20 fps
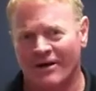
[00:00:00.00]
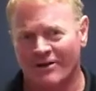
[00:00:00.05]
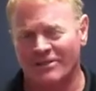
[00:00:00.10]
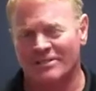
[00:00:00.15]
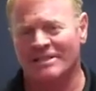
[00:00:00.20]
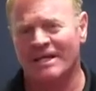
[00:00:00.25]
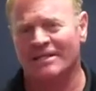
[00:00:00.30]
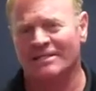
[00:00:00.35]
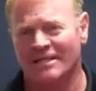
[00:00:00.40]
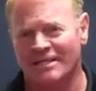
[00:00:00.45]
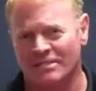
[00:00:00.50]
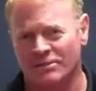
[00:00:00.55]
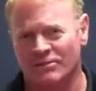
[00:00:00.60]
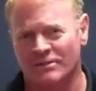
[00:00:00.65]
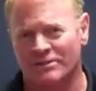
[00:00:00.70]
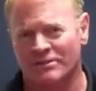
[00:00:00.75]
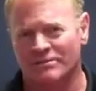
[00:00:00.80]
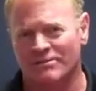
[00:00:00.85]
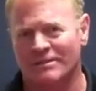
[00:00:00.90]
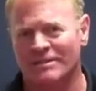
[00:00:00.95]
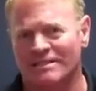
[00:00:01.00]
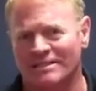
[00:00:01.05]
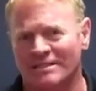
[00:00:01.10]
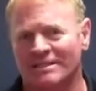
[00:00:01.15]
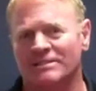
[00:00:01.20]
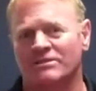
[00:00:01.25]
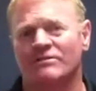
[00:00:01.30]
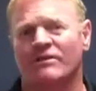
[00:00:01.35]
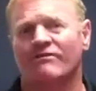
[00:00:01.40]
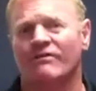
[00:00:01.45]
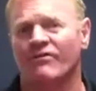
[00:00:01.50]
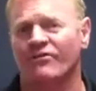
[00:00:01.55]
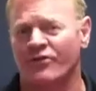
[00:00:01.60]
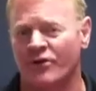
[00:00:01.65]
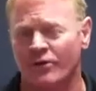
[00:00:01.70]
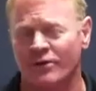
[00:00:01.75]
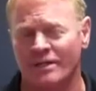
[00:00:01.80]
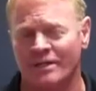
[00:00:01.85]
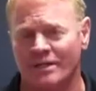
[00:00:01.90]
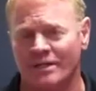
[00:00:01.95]
Understand, Dennis Windsor has been in this industry over
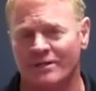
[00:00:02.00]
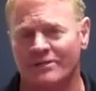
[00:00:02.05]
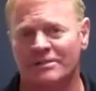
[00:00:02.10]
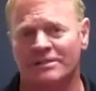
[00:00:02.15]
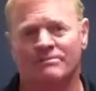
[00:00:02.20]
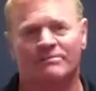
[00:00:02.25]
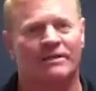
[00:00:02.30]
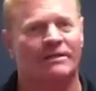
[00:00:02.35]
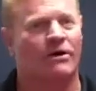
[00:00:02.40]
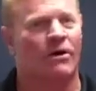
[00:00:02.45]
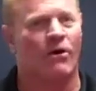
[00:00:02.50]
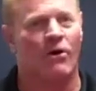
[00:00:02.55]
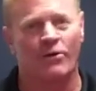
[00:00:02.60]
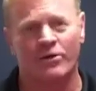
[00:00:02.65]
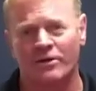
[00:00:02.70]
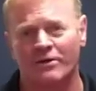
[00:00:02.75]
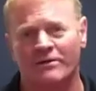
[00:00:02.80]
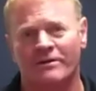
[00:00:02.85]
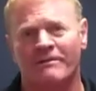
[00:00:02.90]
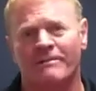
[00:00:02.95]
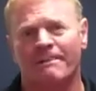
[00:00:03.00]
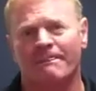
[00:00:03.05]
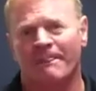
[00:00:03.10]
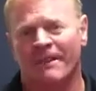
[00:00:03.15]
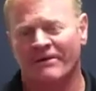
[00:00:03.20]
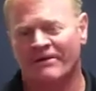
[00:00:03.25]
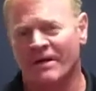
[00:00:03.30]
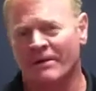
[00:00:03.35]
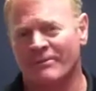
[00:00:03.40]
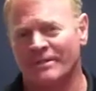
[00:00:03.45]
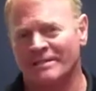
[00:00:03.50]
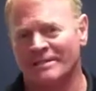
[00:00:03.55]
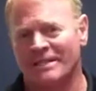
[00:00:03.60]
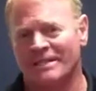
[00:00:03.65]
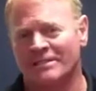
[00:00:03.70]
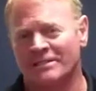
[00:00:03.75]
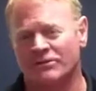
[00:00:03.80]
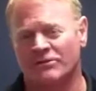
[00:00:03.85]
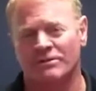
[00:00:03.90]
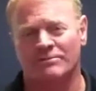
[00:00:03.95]
30 years. He's been an owner of a company in this
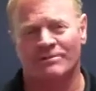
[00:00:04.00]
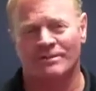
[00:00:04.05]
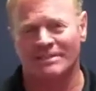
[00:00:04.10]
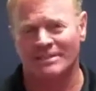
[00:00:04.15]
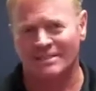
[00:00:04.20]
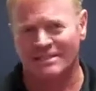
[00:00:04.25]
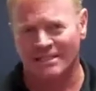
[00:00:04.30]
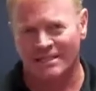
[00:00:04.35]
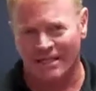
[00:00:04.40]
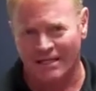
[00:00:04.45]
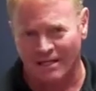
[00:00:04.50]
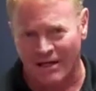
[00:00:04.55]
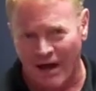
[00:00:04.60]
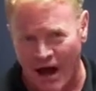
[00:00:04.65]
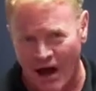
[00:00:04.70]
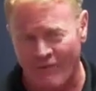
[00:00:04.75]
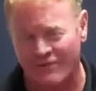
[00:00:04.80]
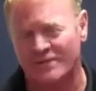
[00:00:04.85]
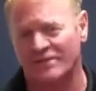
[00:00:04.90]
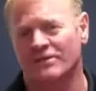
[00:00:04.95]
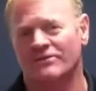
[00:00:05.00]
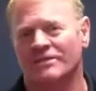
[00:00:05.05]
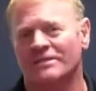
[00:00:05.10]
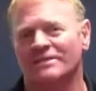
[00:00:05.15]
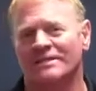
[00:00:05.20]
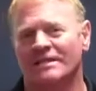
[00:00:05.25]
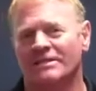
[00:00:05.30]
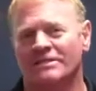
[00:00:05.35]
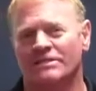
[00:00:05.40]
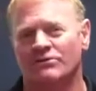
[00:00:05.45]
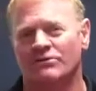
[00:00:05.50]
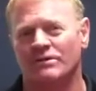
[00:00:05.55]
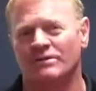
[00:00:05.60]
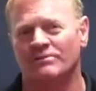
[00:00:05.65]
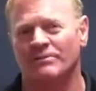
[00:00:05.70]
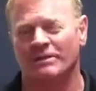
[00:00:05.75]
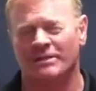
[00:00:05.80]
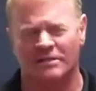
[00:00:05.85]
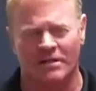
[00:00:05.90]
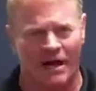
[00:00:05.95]
industry. He's been an officer in this industry.
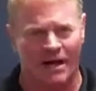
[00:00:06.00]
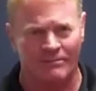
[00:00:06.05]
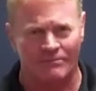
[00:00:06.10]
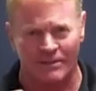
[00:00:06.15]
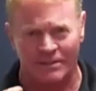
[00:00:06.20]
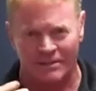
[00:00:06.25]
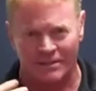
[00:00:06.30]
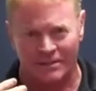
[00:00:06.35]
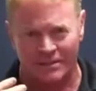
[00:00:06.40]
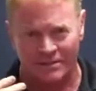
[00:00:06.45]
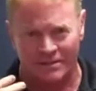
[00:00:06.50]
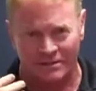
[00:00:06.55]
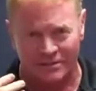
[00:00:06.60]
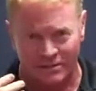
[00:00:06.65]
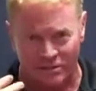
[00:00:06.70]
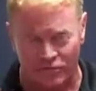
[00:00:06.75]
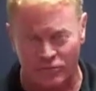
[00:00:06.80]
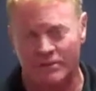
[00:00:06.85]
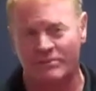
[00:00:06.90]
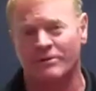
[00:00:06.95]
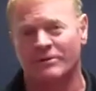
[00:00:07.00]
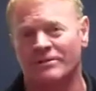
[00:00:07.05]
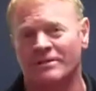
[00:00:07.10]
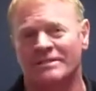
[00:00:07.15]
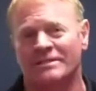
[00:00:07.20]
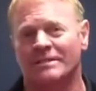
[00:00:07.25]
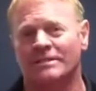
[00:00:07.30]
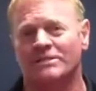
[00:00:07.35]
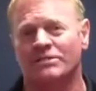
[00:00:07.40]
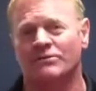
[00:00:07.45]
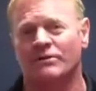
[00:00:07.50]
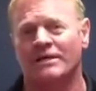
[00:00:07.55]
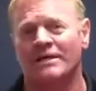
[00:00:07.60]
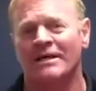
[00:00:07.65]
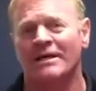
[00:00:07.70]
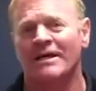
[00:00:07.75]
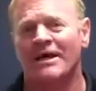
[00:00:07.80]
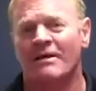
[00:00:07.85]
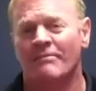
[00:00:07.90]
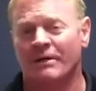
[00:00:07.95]
He's been a top distributor in this
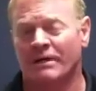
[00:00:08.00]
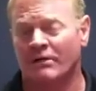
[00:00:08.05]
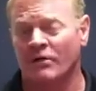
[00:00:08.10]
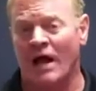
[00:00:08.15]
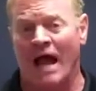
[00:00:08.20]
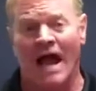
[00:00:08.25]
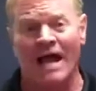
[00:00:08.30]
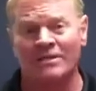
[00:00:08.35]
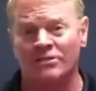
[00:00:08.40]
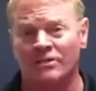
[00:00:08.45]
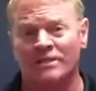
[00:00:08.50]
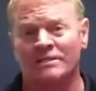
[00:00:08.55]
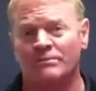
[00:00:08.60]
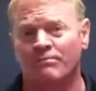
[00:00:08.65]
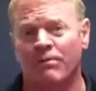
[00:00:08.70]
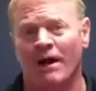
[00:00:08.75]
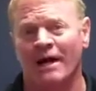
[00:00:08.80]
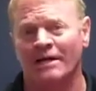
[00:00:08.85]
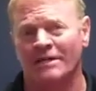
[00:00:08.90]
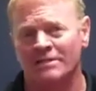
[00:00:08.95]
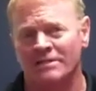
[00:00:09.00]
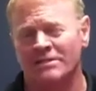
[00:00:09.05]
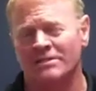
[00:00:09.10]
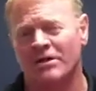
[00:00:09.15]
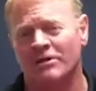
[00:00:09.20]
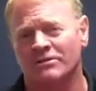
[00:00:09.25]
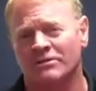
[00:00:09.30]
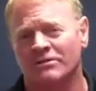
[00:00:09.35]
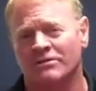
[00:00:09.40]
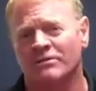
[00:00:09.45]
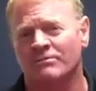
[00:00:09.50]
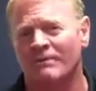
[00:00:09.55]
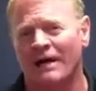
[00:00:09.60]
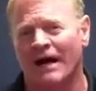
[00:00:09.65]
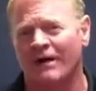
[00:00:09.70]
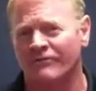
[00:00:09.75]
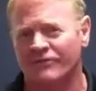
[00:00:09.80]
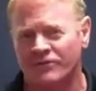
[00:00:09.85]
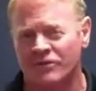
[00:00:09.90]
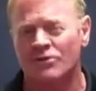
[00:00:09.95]
industry. But actually, he's probably consulted to
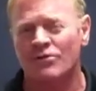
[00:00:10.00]
about